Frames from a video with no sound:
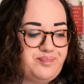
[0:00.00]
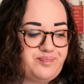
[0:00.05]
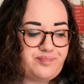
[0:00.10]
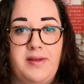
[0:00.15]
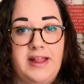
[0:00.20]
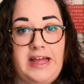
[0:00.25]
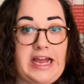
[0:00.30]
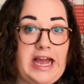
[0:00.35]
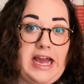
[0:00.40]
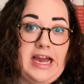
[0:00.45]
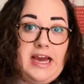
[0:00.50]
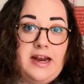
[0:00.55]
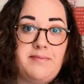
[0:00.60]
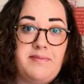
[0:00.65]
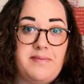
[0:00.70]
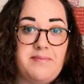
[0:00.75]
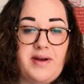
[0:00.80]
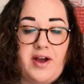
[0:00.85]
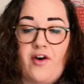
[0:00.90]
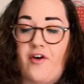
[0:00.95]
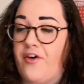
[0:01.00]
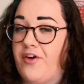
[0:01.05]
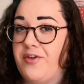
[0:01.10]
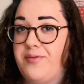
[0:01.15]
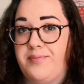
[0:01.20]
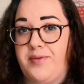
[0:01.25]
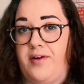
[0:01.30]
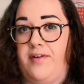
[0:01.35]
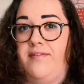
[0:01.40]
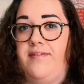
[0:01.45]
Like, I gotta be my
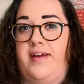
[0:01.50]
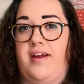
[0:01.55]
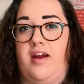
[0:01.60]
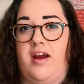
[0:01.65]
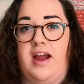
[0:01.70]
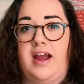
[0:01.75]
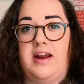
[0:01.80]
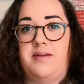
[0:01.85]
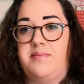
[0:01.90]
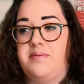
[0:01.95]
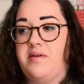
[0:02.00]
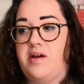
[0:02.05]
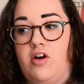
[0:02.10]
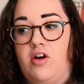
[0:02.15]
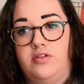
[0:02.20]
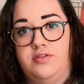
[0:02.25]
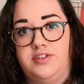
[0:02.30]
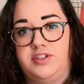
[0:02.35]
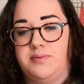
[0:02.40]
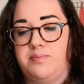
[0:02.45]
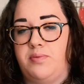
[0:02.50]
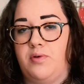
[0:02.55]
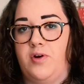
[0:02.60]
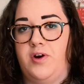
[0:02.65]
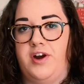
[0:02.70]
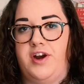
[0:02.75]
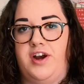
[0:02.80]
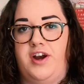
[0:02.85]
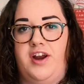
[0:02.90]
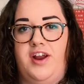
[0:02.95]
own motivator, I gotta be own
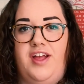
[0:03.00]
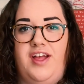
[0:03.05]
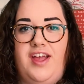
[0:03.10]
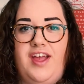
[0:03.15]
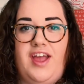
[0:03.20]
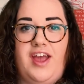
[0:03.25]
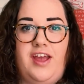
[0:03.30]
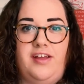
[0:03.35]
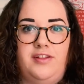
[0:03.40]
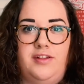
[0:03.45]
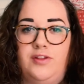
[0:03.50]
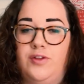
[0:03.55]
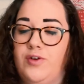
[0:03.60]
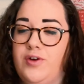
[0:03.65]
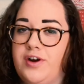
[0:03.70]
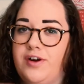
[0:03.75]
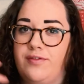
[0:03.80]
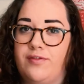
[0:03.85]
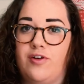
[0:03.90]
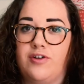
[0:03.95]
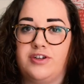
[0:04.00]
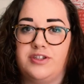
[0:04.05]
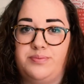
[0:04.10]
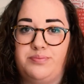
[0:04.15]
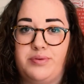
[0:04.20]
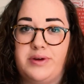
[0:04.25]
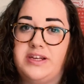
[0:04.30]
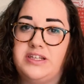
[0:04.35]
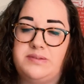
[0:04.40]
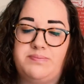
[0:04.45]
supporter, and the Lord, of course,
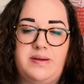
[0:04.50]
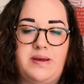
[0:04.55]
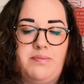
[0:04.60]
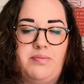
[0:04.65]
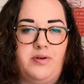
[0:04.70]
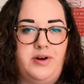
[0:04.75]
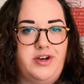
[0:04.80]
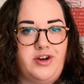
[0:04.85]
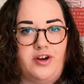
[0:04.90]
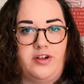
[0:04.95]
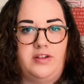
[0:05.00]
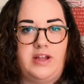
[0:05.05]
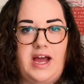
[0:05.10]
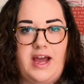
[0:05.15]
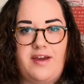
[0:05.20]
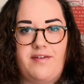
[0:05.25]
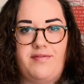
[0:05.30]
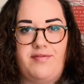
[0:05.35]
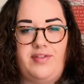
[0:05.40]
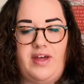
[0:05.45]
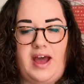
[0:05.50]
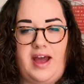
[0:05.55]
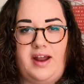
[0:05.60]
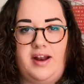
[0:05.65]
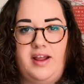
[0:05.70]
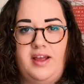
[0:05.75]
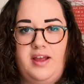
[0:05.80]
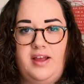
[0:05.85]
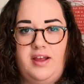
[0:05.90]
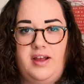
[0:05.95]
brings people in your life
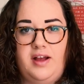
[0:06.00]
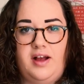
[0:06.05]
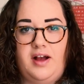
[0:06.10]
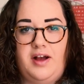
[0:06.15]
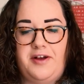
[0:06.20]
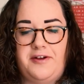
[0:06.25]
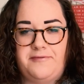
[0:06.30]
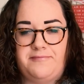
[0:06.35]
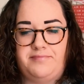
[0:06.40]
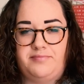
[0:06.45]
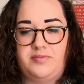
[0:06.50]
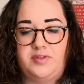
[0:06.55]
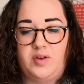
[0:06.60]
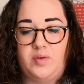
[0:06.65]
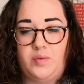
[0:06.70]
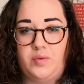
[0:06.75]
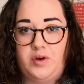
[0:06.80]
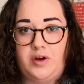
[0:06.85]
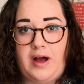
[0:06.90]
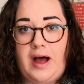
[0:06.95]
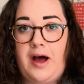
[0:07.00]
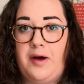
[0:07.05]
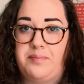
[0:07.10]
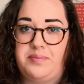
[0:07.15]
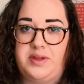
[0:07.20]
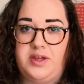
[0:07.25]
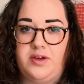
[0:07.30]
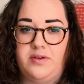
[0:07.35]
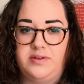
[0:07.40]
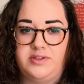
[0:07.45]
that will
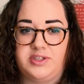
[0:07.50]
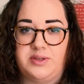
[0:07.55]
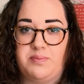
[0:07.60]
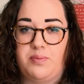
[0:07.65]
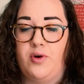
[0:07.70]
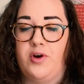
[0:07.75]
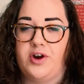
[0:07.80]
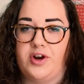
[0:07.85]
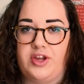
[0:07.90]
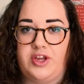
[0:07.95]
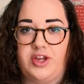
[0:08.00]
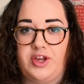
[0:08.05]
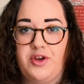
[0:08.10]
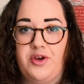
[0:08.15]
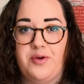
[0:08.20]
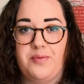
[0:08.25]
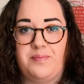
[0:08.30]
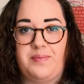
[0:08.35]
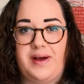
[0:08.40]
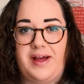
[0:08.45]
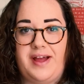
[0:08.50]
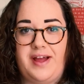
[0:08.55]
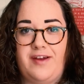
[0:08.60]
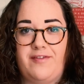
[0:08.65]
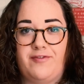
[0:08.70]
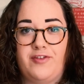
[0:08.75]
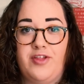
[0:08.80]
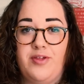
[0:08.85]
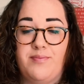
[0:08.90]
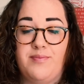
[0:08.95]
help you and support you,
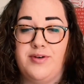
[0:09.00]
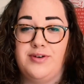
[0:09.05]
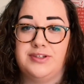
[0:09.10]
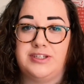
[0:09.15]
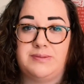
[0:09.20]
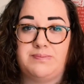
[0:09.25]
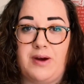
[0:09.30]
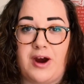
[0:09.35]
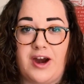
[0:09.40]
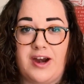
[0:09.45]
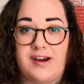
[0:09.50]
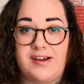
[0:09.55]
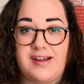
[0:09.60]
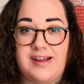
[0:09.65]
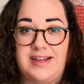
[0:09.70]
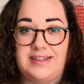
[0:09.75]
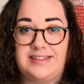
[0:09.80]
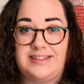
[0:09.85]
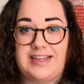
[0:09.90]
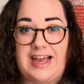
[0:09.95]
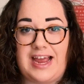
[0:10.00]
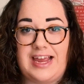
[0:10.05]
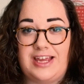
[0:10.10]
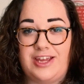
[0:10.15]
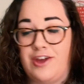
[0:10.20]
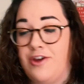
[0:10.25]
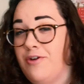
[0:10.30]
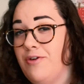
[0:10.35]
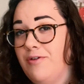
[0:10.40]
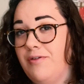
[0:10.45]
but for the most part, it's like
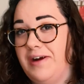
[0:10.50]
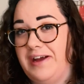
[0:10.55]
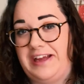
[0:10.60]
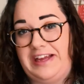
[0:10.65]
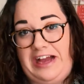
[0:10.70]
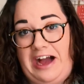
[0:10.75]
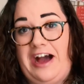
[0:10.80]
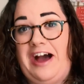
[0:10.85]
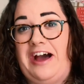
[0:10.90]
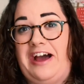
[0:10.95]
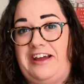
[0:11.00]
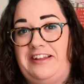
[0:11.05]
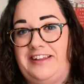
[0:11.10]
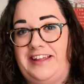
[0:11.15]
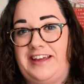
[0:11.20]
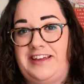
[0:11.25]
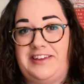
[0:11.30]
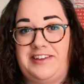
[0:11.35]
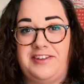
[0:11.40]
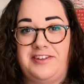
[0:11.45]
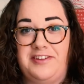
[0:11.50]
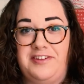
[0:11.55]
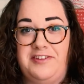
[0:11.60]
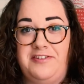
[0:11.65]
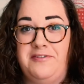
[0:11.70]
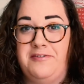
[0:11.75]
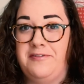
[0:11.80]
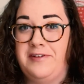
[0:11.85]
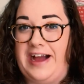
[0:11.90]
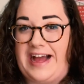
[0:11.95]
you and God. Like,
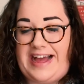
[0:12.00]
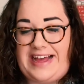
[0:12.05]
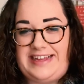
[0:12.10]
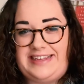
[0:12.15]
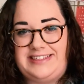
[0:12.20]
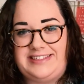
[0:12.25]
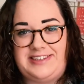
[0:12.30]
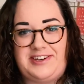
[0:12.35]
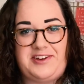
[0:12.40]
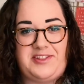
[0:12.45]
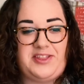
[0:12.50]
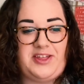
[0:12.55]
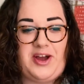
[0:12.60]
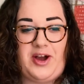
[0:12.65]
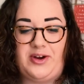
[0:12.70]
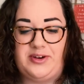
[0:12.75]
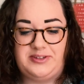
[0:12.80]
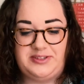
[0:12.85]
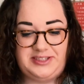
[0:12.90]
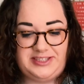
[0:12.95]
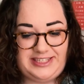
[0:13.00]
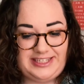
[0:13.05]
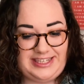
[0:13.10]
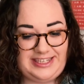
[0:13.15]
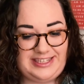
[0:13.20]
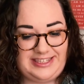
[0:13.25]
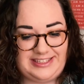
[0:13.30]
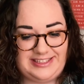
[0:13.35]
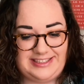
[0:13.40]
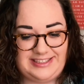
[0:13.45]
you guys are the
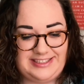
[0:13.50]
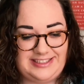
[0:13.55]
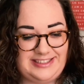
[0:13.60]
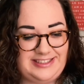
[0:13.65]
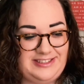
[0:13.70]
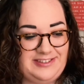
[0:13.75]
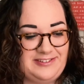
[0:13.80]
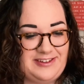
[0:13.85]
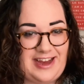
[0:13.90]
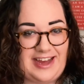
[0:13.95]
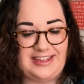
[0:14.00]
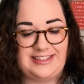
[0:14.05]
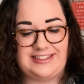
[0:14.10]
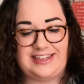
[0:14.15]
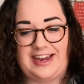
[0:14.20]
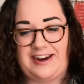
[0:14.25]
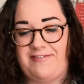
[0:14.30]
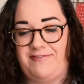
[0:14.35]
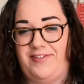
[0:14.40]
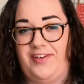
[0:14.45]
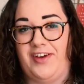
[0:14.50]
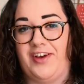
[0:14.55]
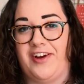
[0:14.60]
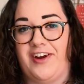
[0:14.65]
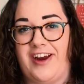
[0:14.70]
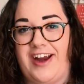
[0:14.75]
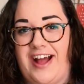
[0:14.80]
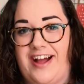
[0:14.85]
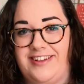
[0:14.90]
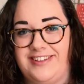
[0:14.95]
OGs, you guys gotta
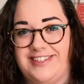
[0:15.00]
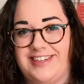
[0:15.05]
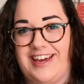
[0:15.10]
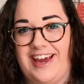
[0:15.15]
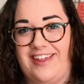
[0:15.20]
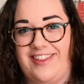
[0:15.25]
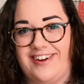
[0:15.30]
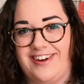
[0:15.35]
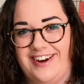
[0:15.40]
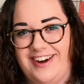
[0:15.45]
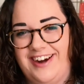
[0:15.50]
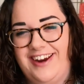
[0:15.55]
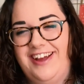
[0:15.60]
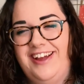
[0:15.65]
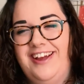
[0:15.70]
figure it out together.